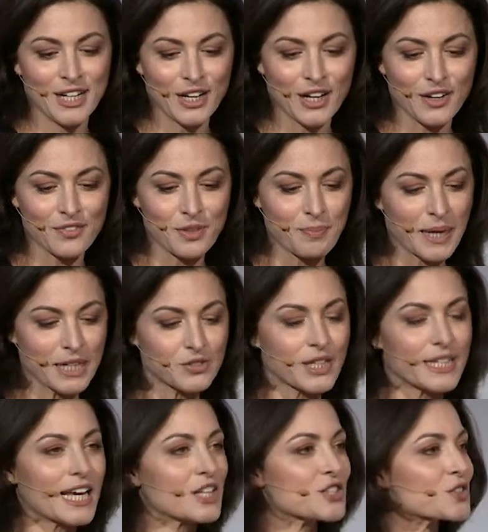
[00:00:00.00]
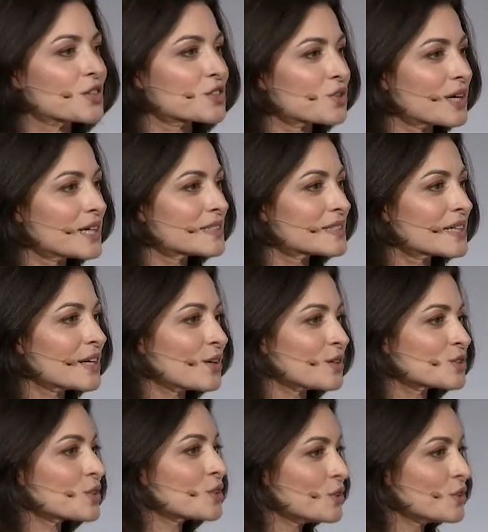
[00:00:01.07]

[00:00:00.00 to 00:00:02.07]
of the Petra National Trust and also